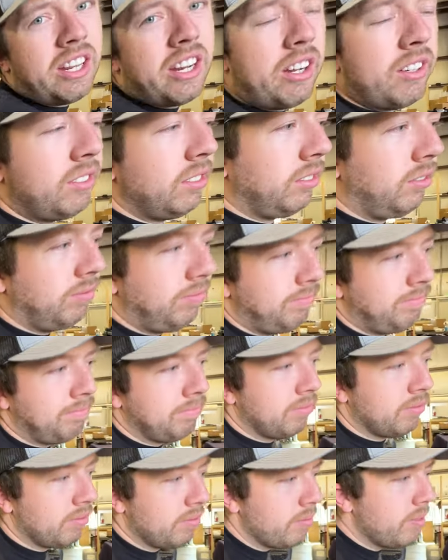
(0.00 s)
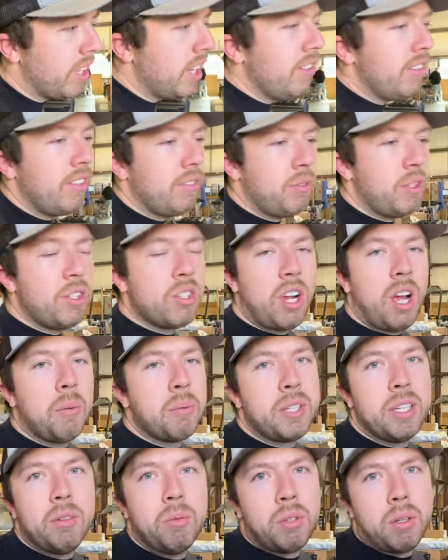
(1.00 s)
know, even if we dropped
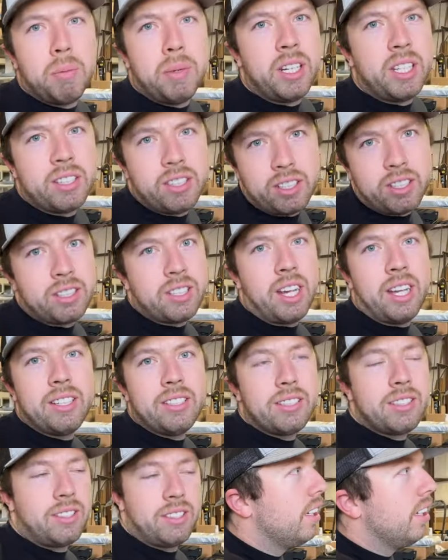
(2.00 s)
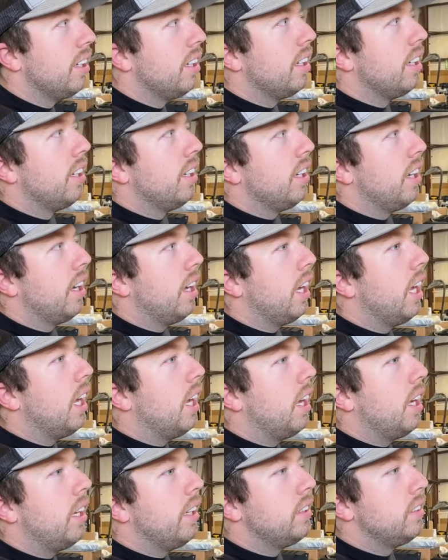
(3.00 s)
it, it would have been a success.
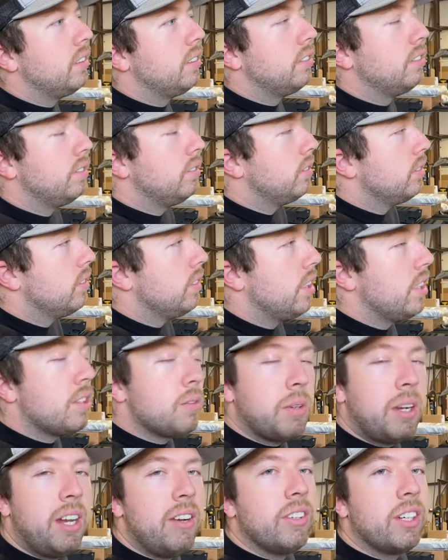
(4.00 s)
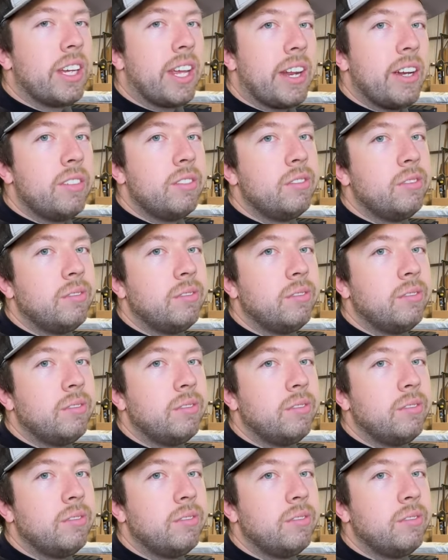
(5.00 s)
Uh, it's whatever, you know.